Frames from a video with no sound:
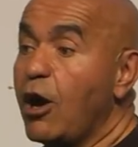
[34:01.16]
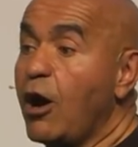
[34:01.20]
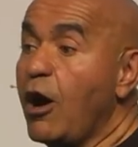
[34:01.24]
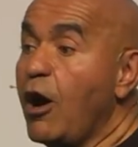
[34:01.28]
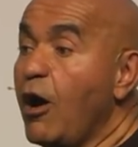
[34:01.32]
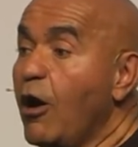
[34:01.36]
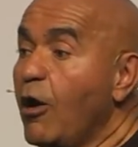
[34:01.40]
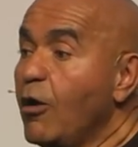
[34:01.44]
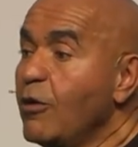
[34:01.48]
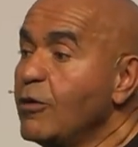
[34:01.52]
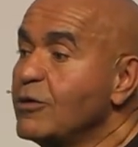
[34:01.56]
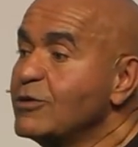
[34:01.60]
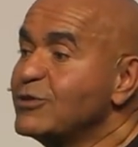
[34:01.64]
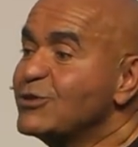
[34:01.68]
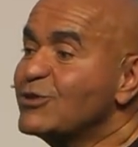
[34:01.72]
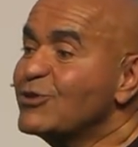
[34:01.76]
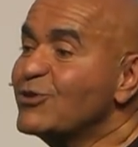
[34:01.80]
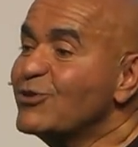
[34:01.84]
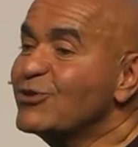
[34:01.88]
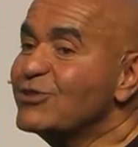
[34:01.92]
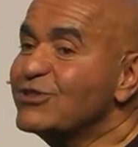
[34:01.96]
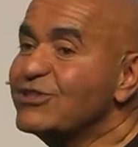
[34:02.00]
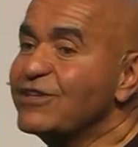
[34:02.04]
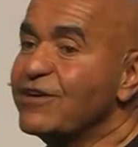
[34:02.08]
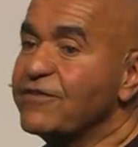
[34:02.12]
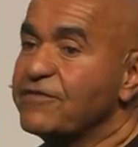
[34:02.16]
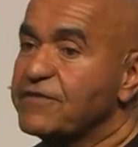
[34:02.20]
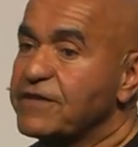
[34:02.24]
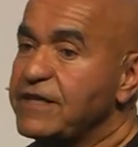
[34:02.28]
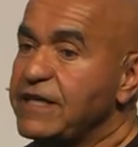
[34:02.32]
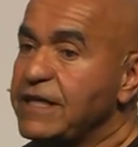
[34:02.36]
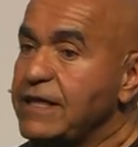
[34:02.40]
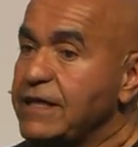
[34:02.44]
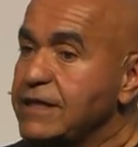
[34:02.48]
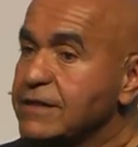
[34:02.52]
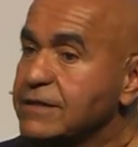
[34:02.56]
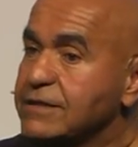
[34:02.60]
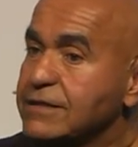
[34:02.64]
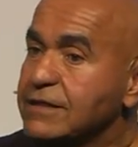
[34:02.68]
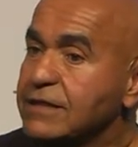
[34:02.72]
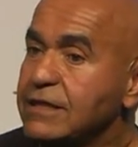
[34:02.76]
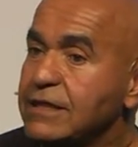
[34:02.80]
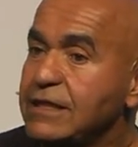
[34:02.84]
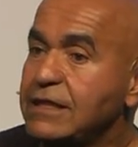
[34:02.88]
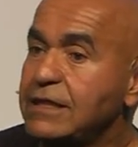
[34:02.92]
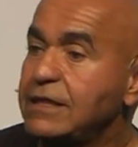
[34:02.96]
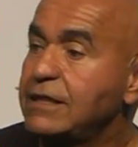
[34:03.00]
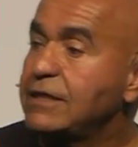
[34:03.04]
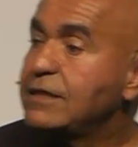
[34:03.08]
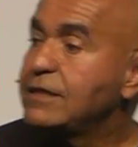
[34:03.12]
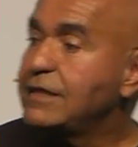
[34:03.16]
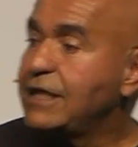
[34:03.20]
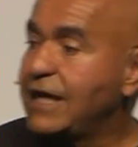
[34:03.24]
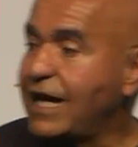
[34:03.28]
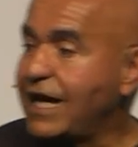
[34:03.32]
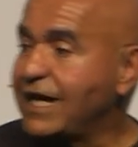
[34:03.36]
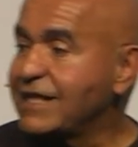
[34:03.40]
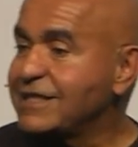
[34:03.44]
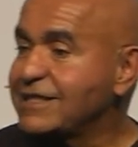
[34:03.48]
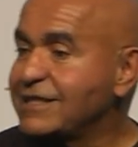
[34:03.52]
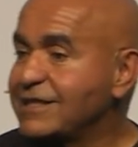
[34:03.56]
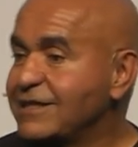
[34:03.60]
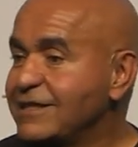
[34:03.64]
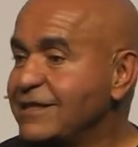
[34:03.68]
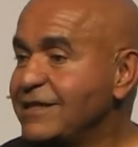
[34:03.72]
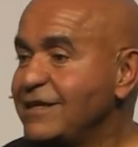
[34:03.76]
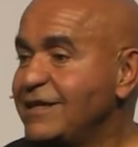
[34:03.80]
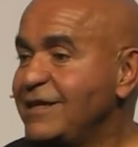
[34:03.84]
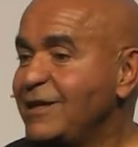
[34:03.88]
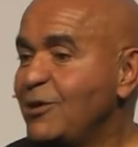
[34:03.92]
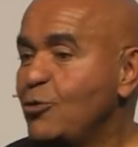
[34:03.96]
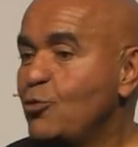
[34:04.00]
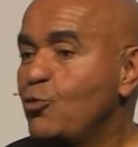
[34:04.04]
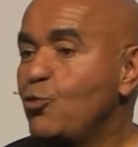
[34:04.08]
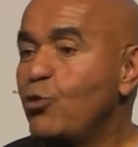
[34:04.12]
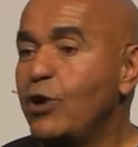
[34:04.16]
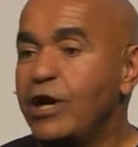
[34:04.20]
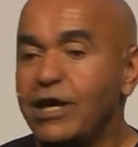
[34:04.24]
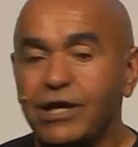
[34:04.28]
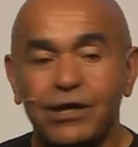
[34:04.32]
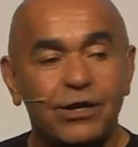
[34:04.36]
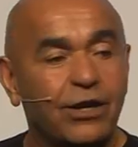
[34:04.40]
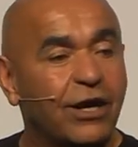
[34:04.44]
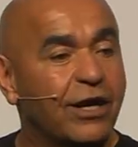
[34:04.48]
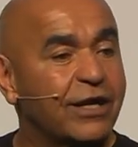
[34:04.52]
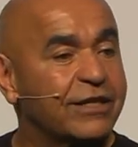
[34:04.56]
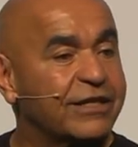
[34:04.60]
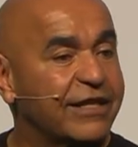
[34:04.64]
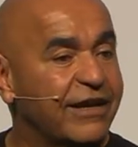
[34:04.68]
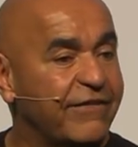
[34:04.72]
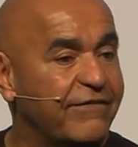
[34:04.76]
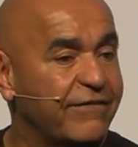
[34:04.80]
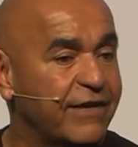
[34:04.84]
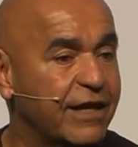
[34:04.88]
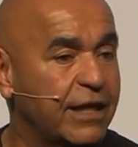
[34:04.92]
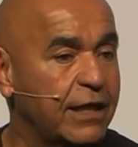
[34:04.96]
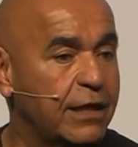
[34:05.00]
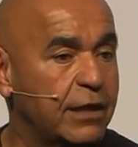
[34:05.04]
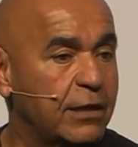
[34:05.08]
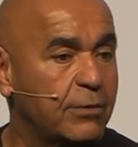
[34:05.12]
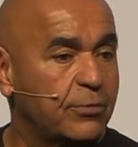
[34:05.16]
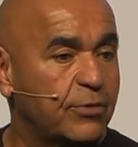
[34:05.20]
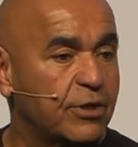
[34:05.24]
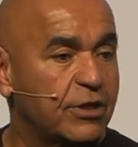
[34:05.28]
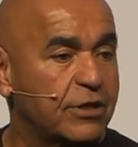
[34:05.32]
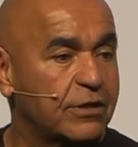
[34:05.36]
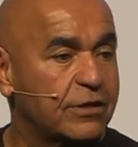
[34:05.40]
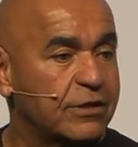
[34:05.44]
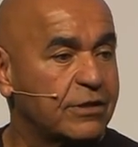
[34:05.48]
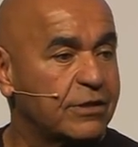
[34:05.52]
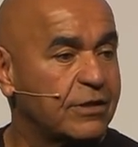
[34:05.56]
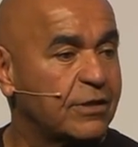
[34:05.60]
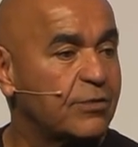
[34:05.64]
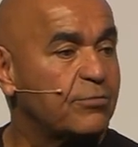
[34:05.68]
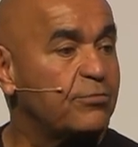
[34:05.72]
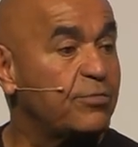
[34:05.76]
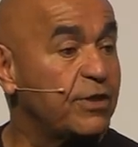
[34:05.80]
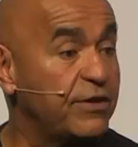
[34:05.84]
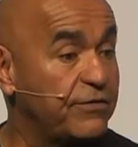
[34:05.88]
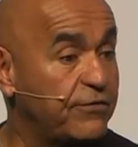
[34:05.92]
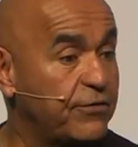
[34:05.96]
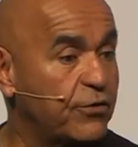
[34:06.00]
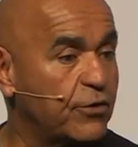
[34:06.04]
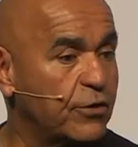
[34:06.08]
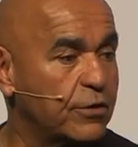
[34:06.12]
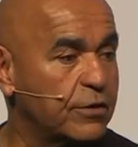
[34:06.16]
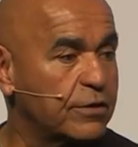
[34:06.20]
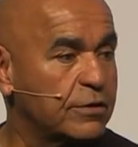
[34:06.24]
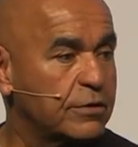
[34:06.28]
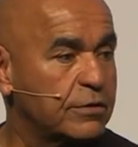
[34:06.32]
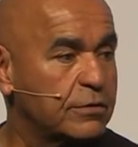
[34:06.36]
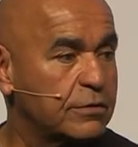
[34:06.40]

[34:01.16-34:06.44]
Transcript: All sorts of things that were not available before.